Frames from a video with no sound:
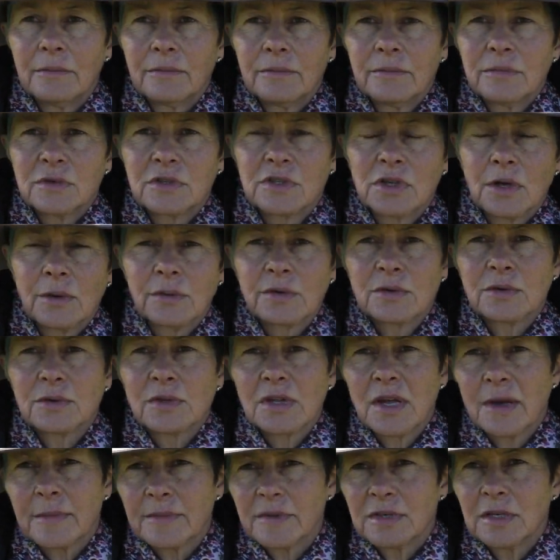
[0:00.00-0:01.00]
which I was
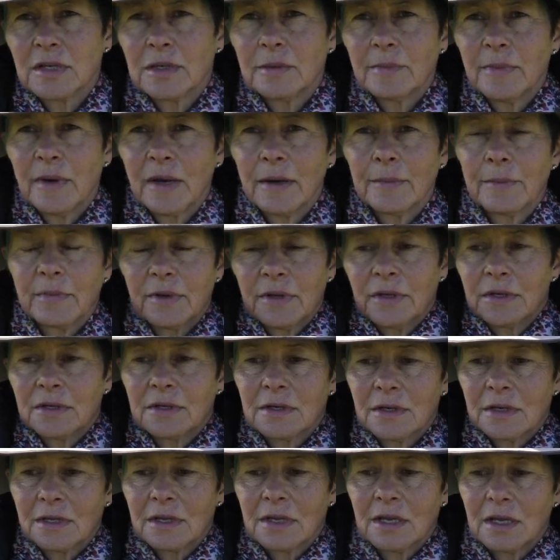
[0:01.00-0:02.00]
really upset about. But
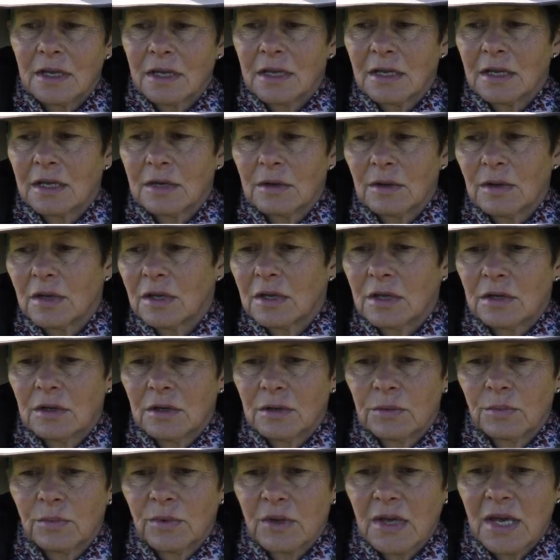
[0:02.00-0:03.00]

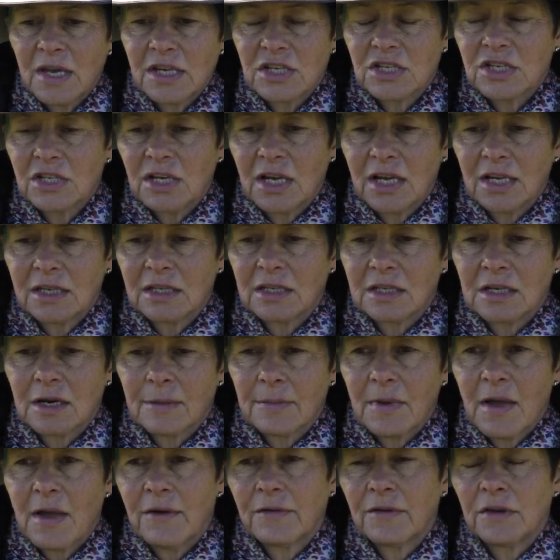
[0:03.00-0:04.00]
we actually ended
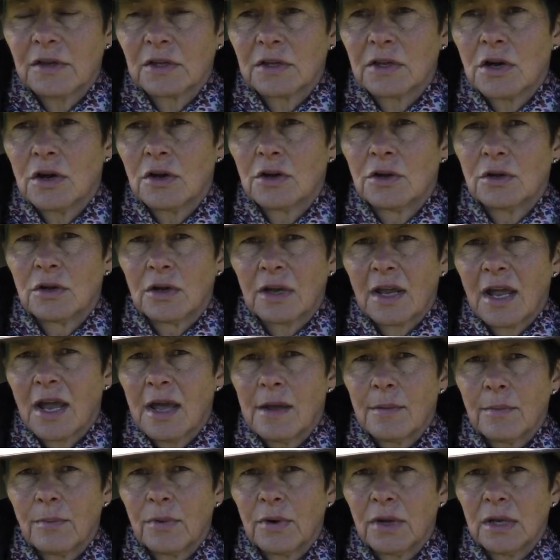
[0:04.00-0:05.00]
up having no
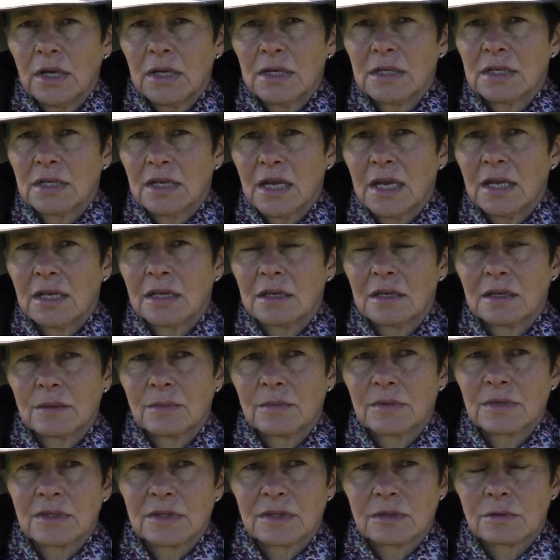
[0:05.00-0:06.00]
capeweed, and it
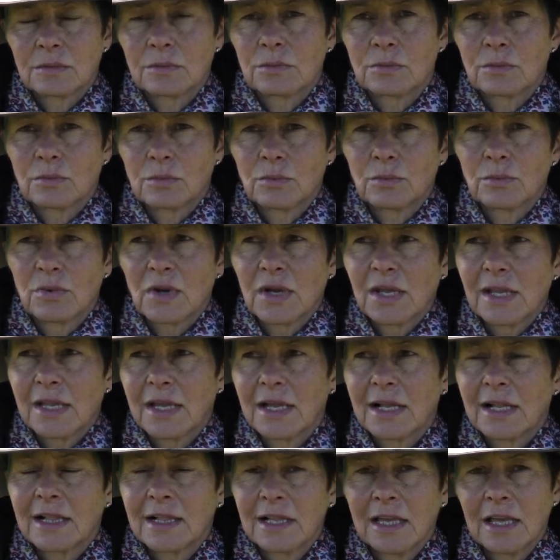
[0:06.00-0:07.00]
was really
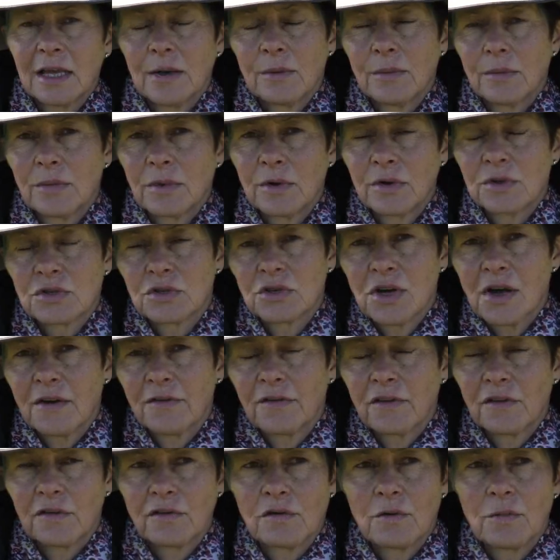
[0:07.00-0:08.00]
clear when we were
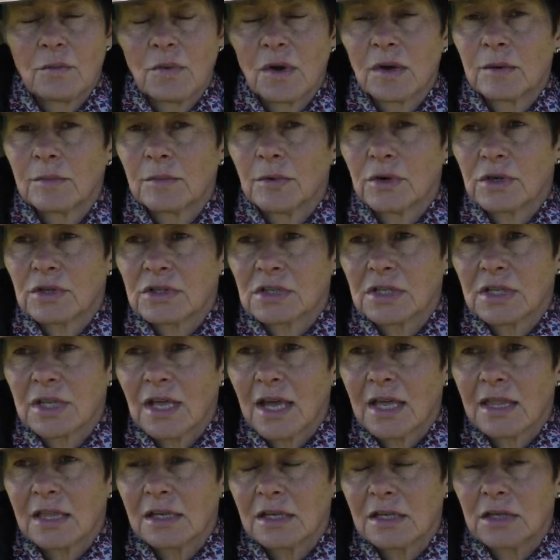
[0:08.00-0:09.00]
driving from one block to the
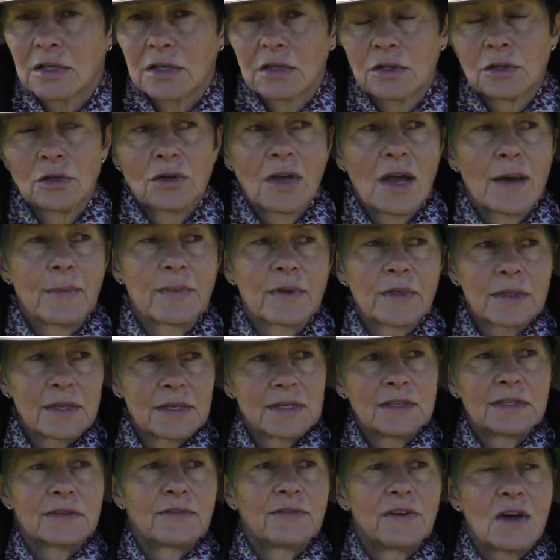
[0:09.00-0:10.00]
other. You could look up at
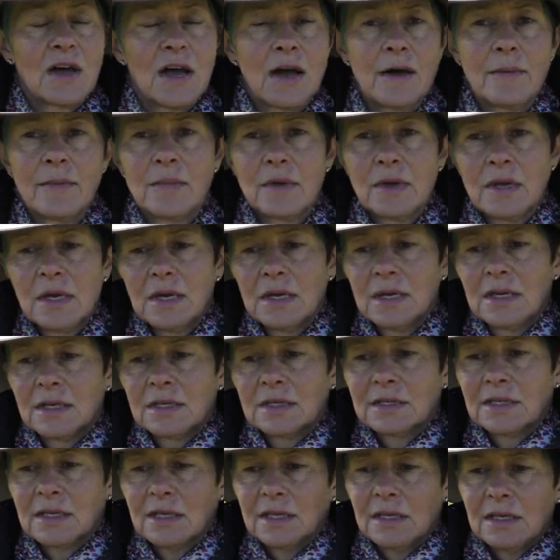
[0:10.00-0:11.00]
this farm,
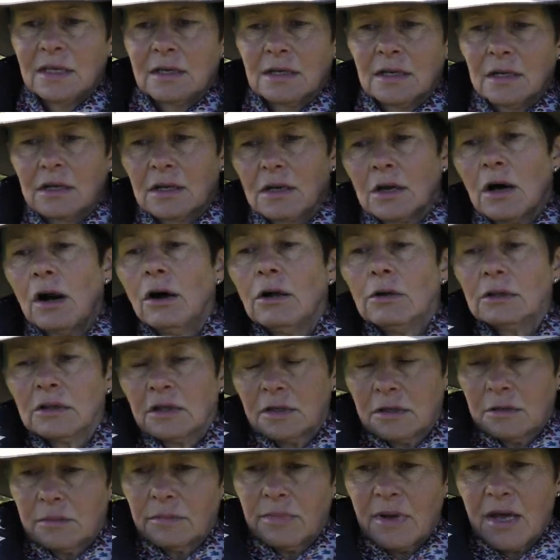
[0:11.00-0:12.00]
see a
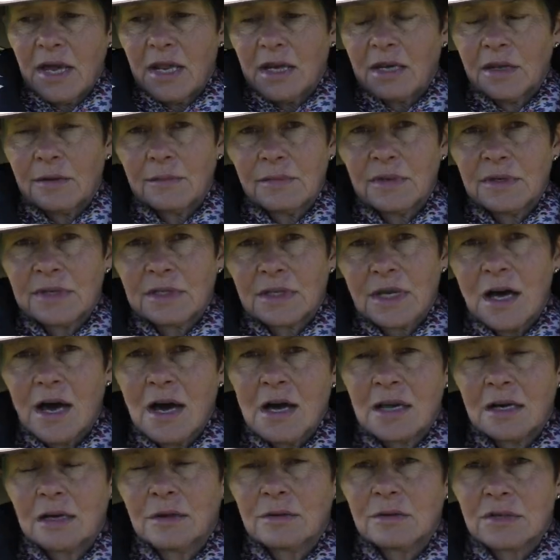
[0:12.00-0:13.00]
golden paddock
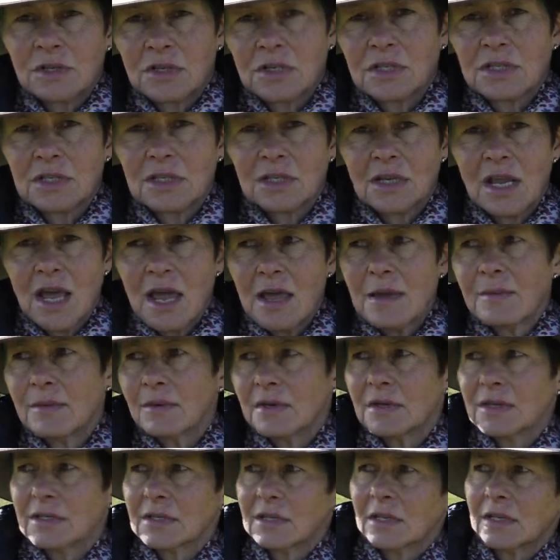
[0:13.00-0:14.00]
beside it, which is the
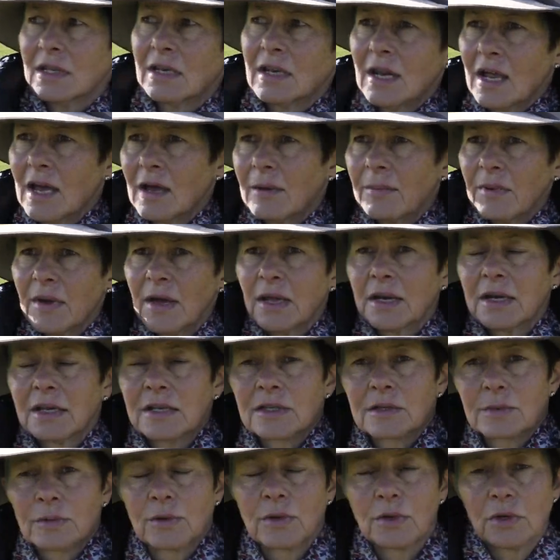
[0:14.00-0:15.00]
neighbours, and then our
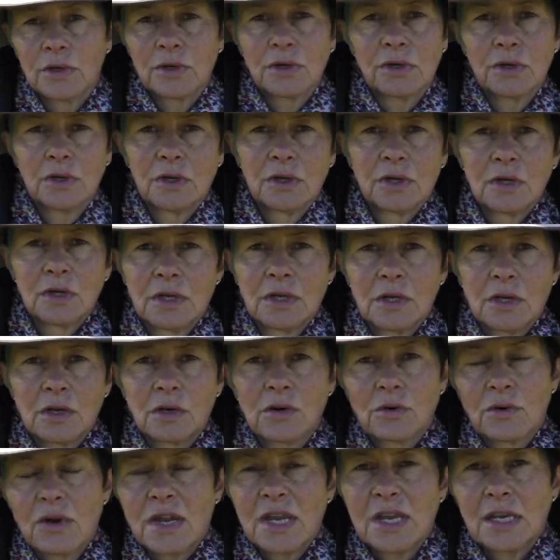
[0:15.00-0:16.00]
paddocks were
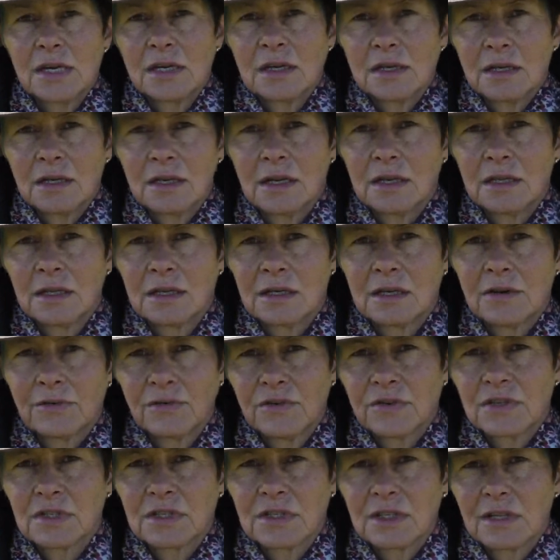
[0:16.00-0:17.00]
green, and the
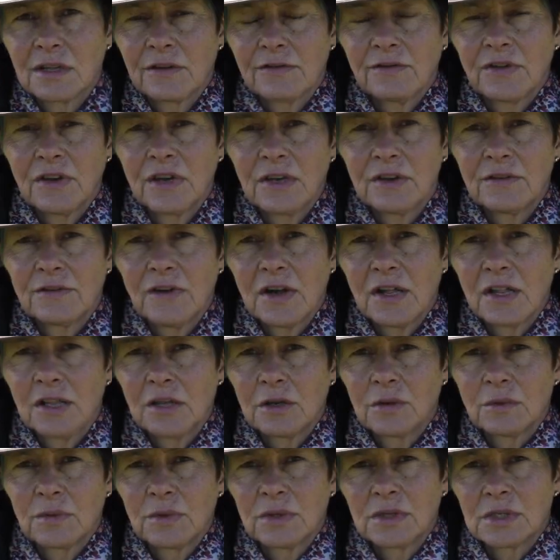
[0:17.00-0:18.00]
difference in the feed
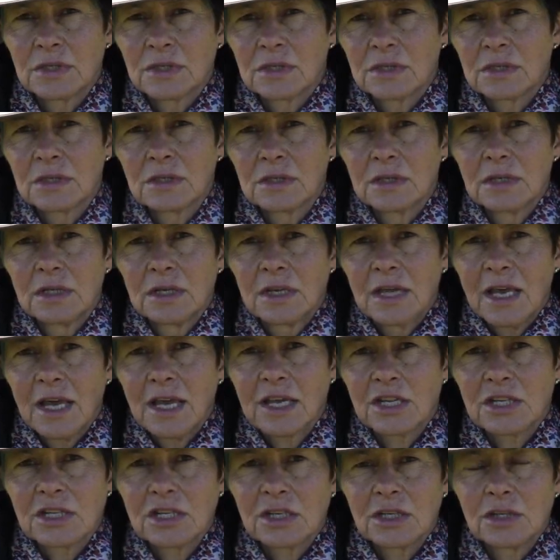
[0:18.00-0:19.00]
value was
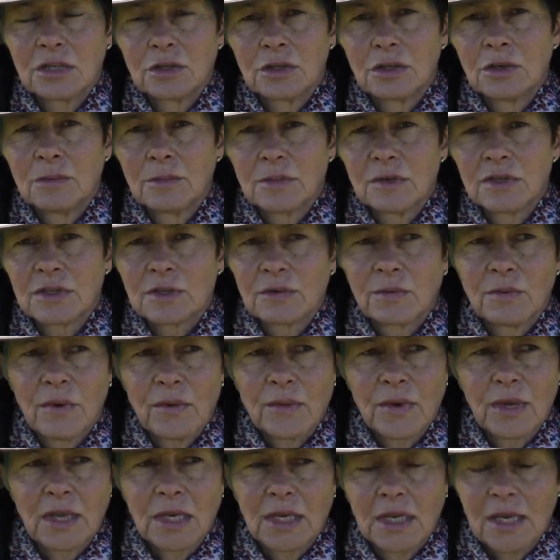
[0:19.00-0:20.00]
actually enormous of what
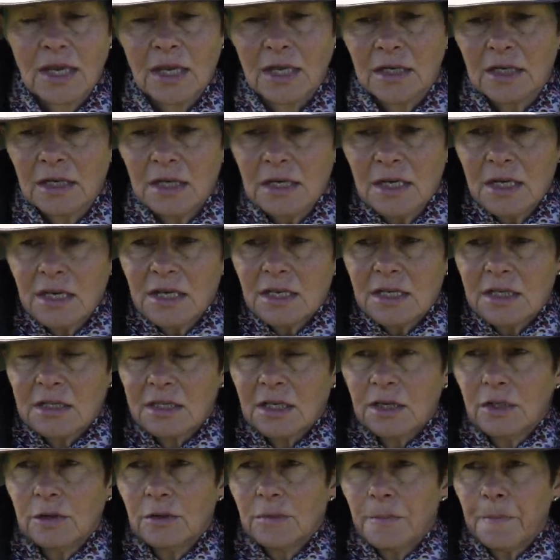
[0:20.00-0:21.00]
we could get.
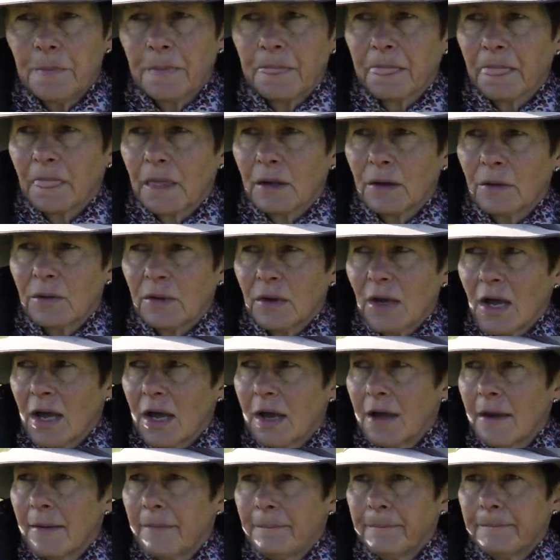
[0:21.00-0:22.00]
So
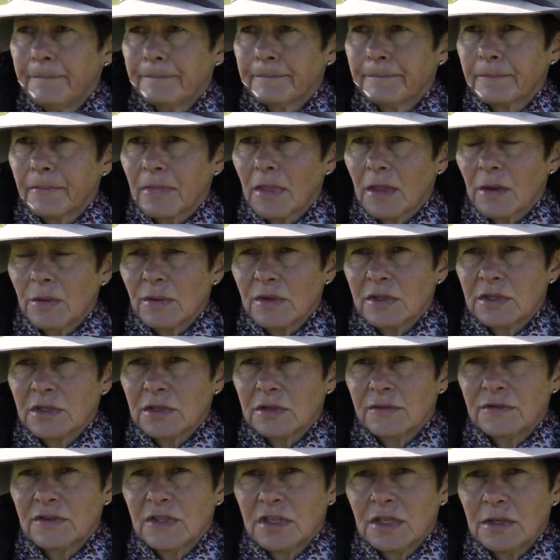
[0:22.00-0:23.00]
we sort
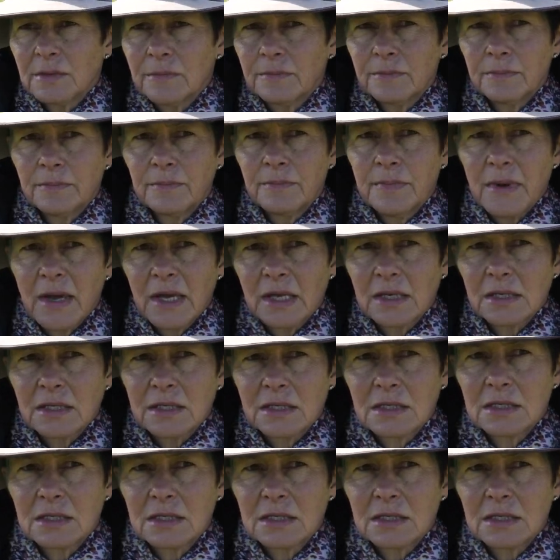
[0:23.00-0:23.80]
of did about